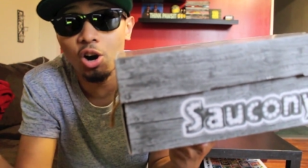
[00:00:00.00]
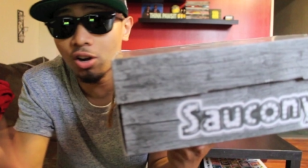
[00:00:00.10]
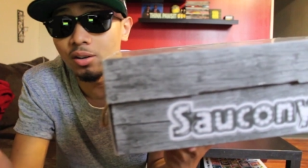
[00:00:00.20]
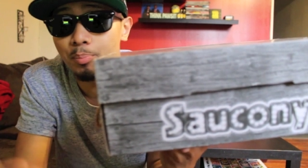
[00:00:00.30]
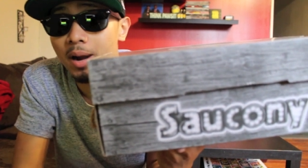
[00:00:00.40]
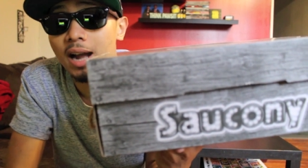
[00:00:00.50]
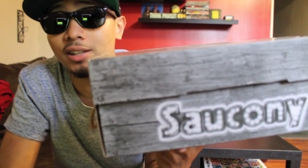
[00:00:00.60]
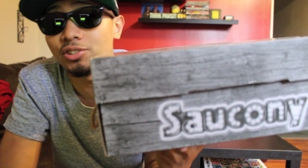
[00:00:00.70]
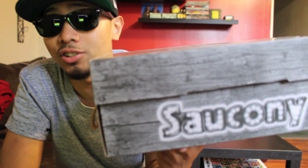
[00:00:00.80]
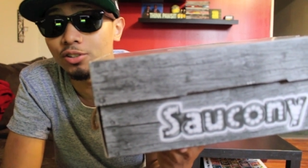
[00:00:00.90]
on the
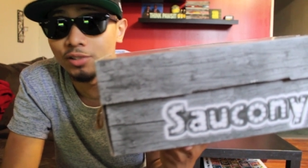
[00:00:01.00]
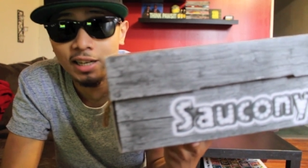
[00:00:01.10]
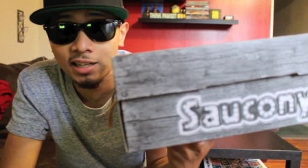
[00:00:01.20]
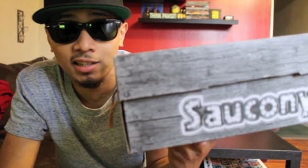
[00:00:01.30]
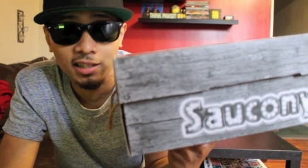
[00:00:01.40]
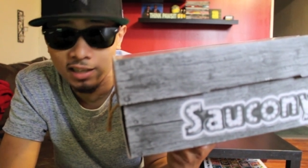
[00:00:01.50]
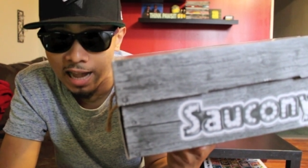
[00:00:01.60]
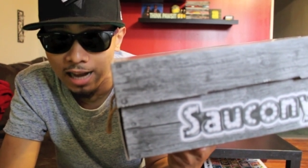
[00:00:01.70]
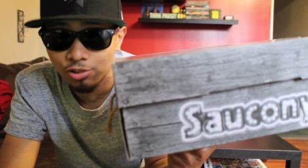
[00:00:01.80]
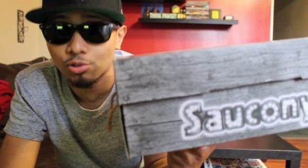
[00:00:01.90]
box. You know, they didn't need an
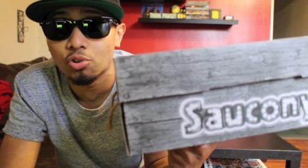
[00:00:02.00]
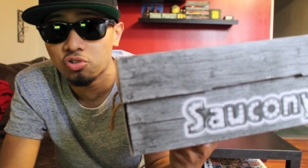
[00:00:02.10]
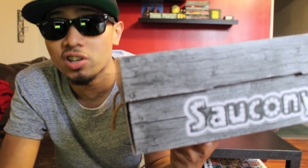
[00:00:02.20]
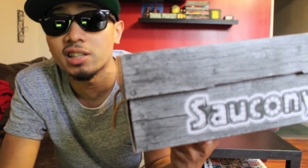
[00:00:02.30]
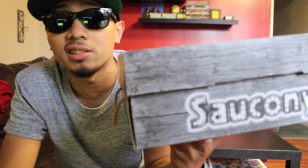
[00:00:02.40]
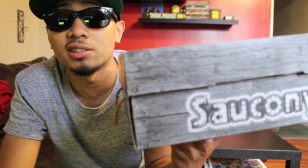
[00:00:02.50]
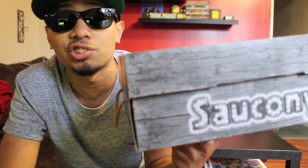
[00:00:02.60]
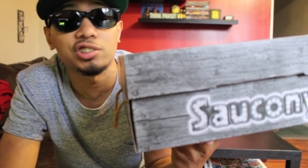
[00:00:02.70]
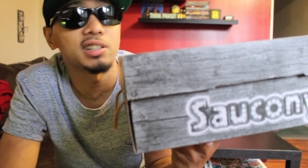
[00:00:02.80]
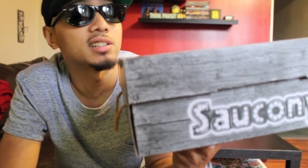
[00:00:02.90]
actual crate and
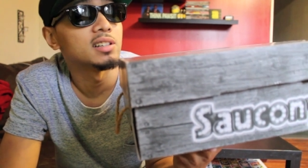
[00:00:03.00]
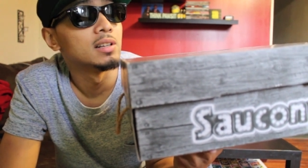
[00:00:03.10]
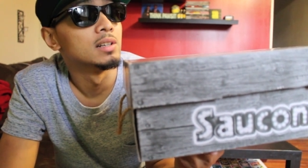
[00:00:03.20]
shit.